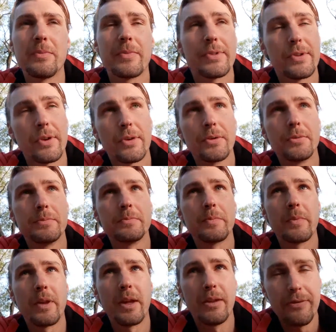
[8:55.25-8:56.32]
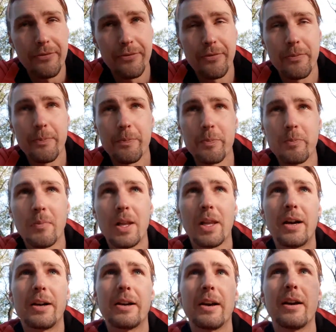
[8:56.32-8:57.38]
So if
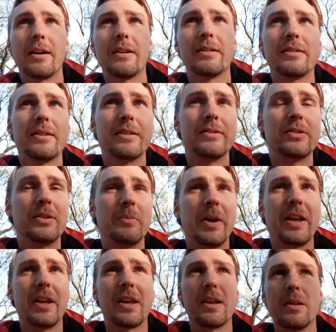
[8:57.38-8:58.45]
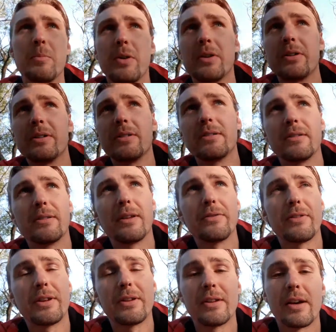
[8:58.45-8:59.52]
malaria is remaining in the body,
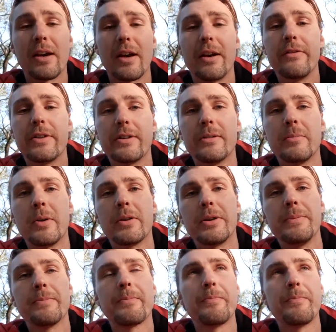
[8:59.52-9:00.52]
definitely I have it in the body.